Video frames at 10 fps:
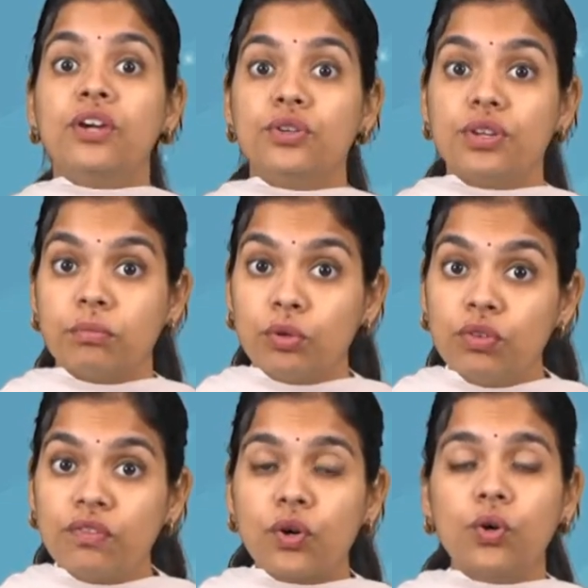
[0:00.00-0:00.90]

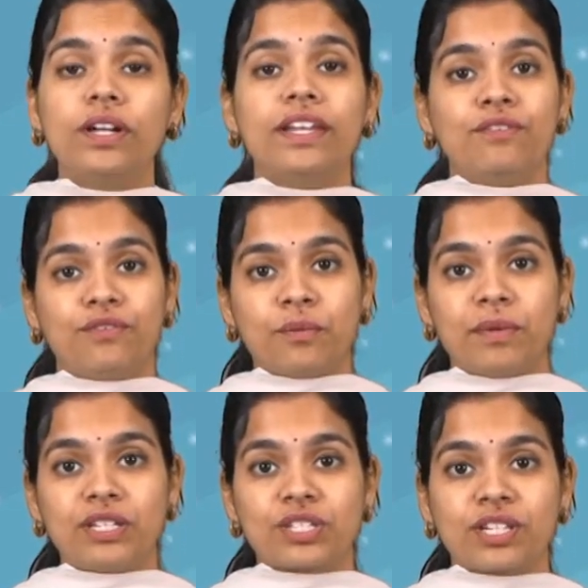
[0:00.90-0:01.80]
remove old
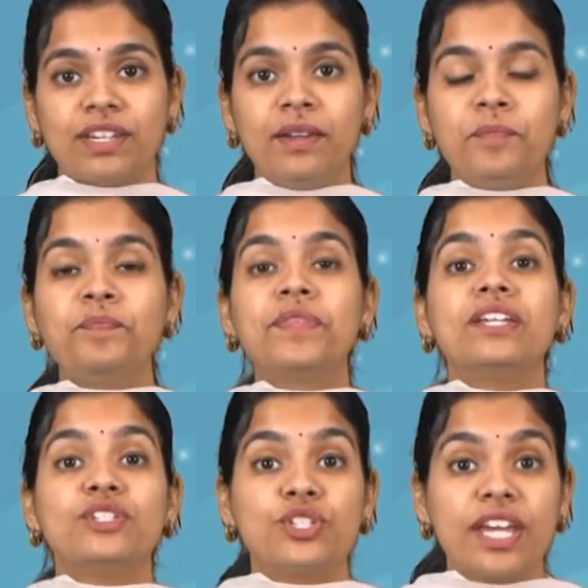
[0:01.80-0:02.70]
information,
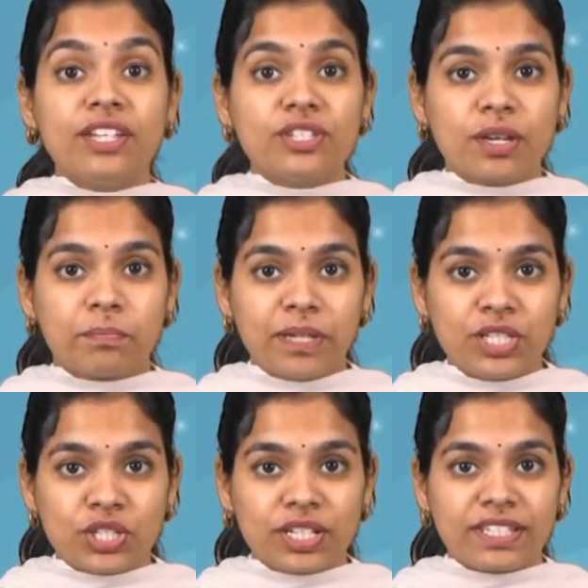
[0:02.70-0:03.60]
change the
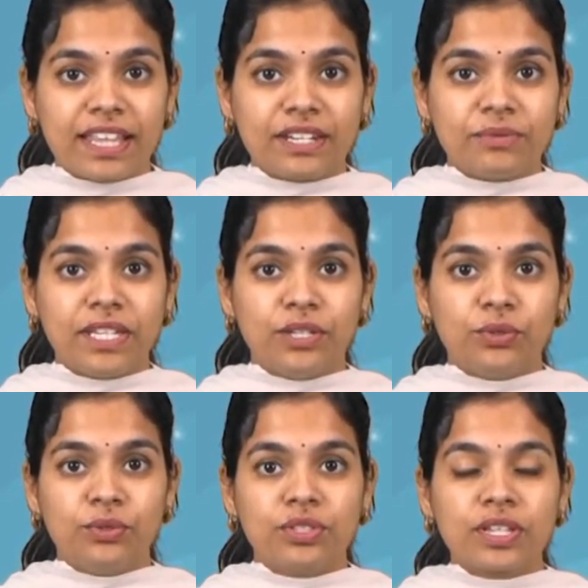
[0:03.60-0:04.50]
pictures that we
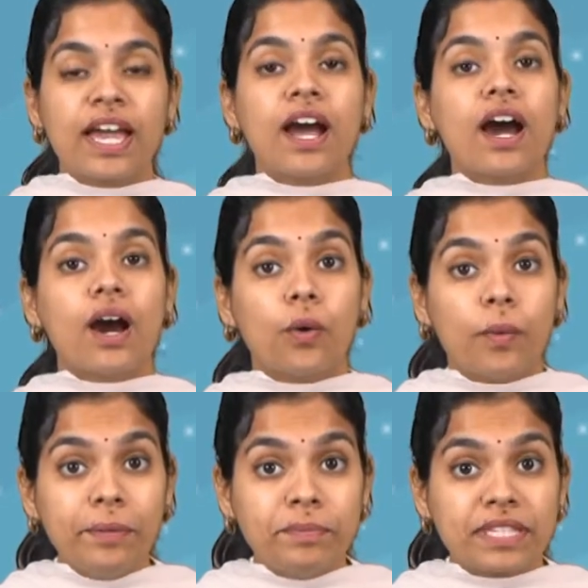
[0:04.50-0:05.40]
use. A
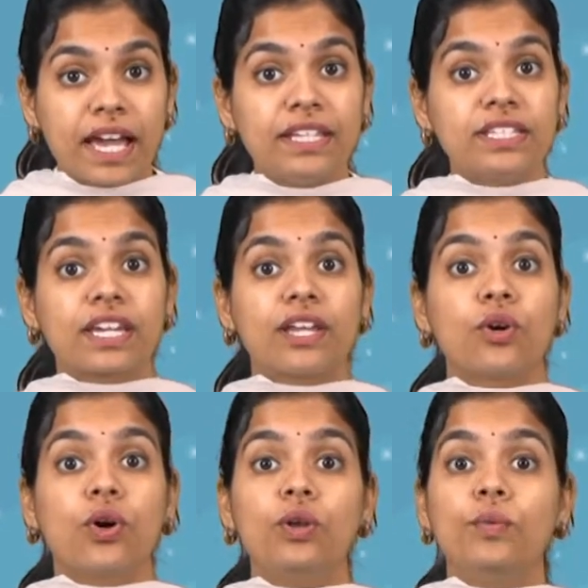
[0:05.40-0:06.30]
website can
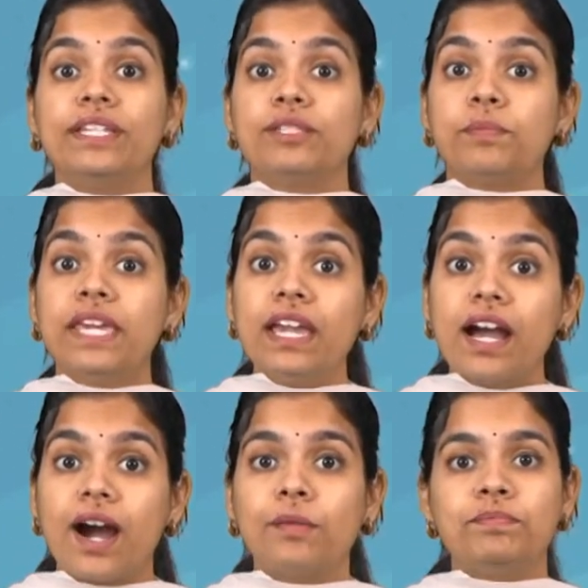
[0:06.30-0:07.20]
always be
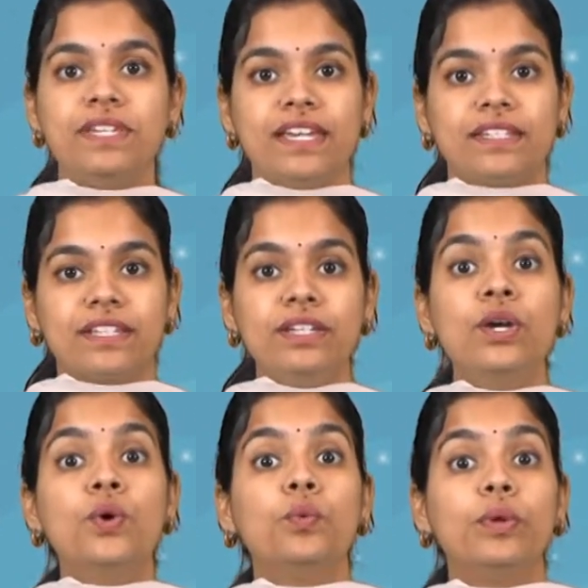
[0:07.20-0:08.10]
updated
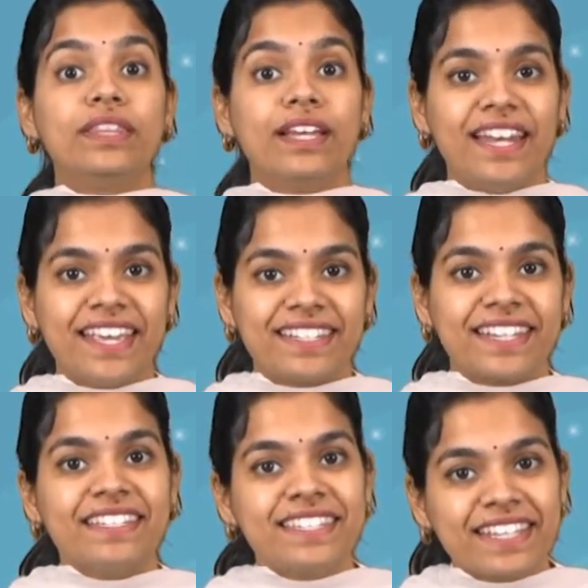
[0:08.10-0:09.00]
with the
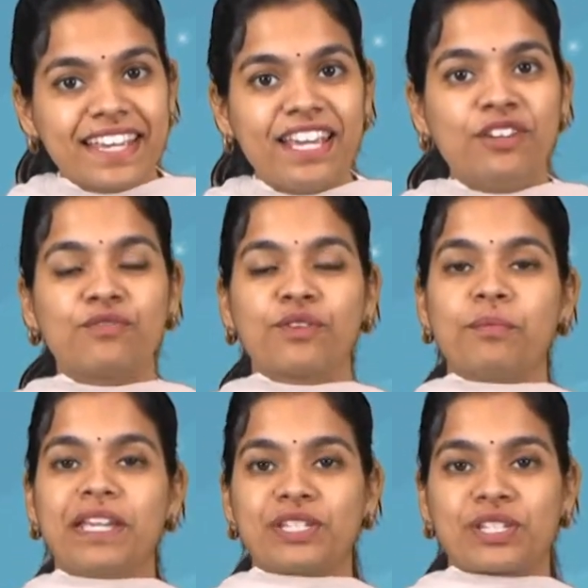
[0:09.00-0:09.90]
latest
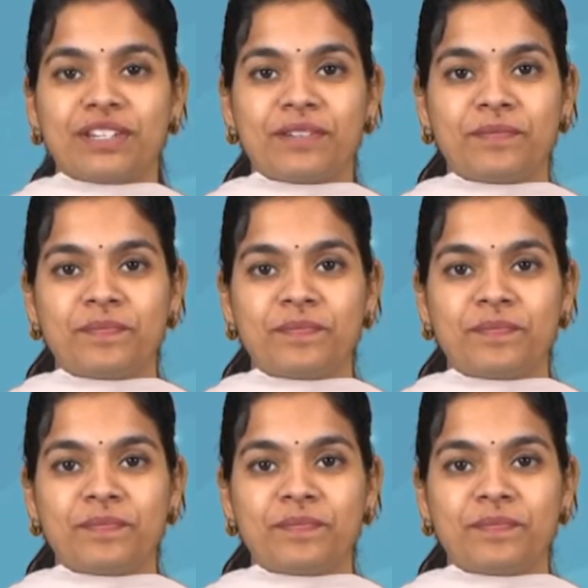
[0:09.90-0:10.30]
information.